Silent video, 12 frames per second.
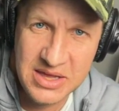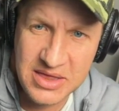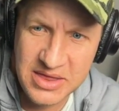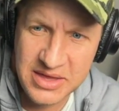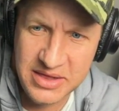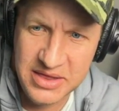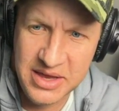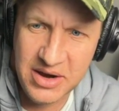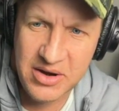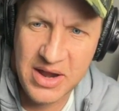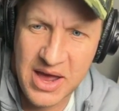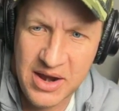that they
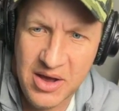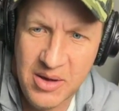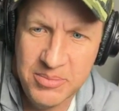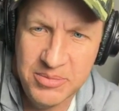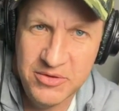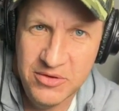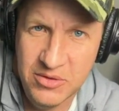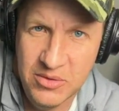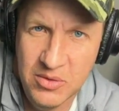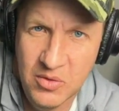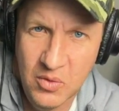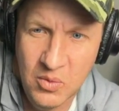are not up
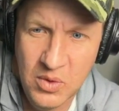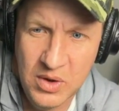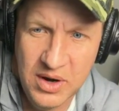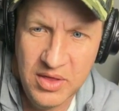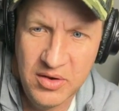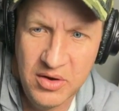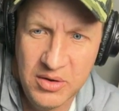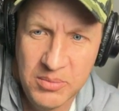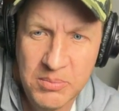to what other